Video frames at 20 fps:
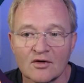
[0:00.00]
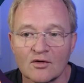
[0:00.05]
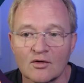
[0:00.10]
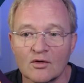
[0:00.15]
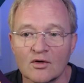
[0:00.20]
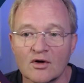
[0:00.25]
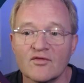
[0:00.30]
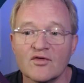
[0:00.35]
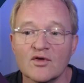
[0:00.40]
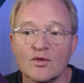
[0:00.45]

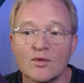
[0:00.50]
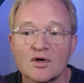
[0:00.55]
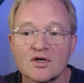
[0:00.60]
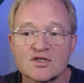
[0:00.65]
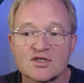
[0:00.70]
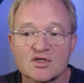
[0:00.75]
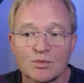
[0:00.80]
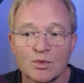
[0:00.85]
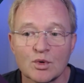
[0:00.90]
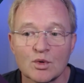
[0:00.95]
or if you want to
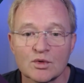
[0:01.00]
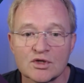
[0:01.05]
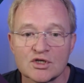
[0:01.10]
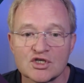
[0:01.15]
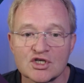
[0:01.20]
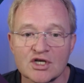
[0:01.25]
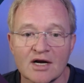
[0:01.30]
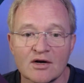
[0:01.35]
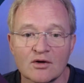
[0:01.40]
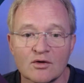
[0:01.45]
support the
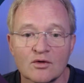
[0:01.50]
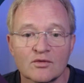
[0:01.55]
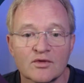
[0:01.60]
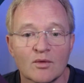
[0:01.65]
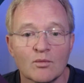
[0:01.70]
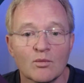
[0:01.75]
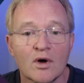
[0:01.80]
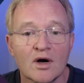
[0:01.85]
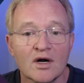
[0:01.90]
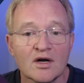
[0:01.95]
channel,
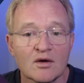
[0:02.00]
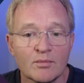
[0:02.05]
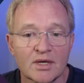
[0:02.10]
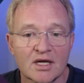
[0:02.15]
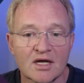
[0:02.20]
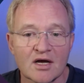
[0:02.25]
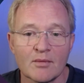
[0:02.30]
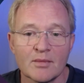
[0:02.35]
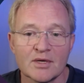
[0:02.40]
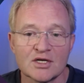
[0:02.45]
then why not
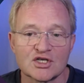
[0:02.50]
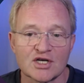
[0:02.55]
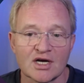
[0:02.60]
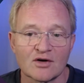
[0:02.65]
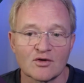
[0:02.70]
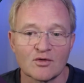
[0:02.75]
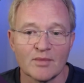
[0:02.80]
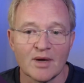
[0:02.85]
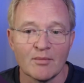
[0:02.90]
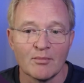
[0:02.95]
become a
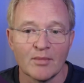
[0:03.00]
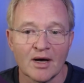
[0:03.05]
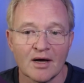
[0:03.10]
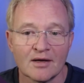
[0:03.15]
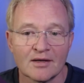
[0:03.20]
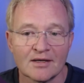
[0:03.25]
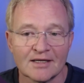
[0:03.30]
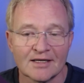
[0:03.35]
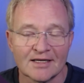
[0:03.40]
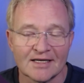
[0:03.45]
channel member?
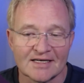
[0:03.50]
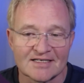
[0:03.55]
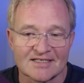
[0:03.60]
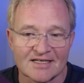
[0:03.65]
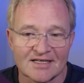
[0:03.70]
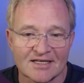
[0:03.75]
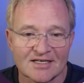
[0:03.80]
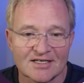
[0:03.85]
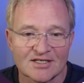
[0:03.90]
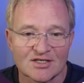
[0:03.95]
Links
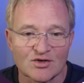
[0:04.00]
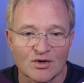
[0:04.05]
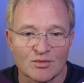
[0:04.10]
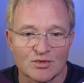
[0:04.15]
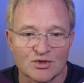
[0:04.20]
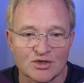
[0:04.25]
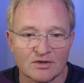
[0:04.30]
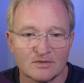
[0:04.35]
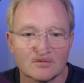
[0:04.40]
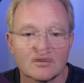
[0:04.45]
in the
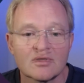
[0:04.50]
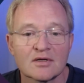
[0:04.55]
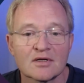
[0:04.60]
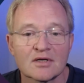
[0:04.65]
description.